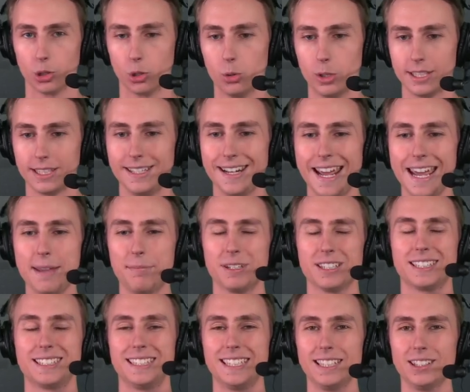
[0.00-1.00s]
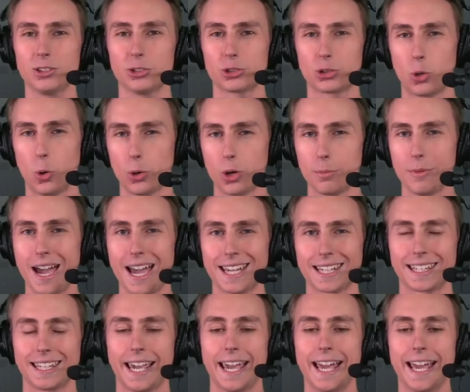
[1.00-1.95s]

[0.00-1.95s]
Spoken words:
who has named Steelers quarterback